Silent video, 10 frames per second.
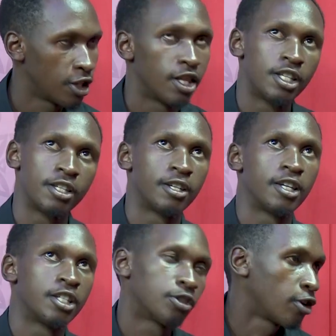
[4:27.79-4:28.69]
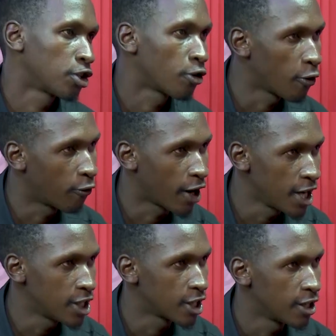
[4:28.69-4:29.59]
It's a installation of
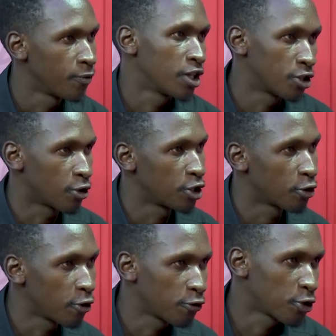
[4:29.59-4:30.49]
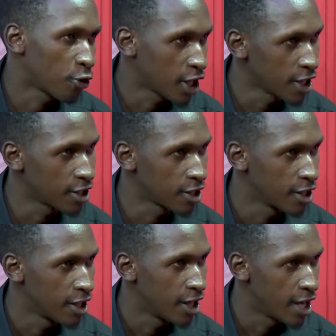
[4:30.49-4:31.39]
light, installation of sockets.
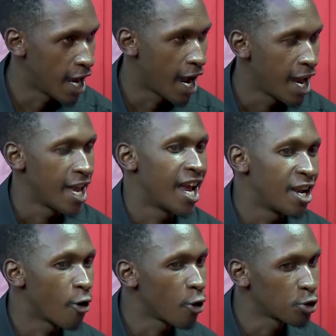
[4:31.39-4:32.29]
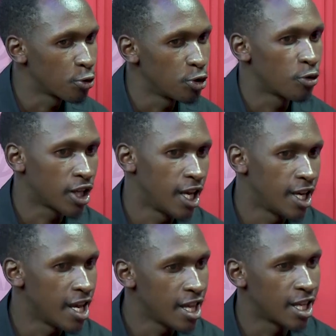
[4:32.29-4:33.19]
Yeah, and also you can
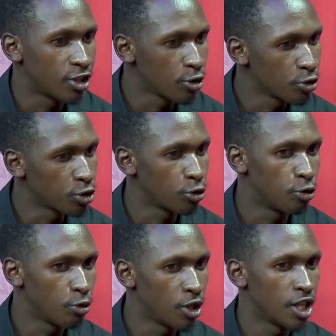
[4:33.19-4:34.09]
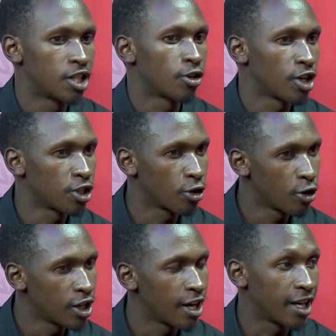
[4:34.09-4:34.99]
either choose to do with
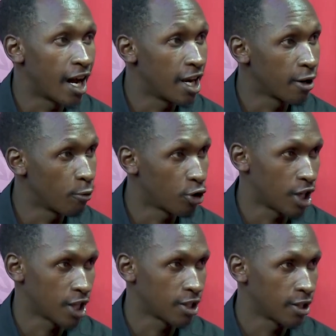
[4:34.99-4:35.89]
installation regarding motors.